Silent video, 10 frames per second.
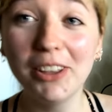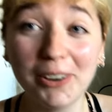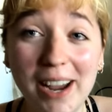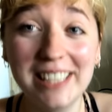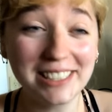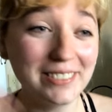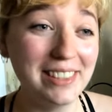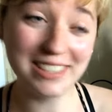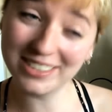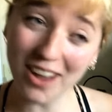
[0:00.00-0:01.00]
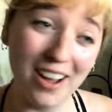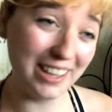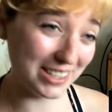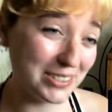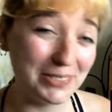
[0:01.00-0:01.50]
The rest of the song
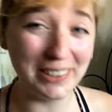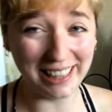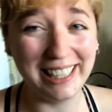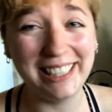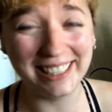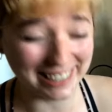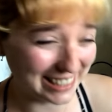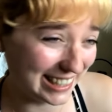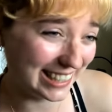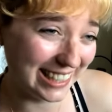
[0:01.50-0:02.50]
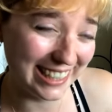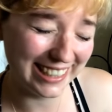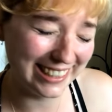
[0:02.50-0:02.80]
is really good.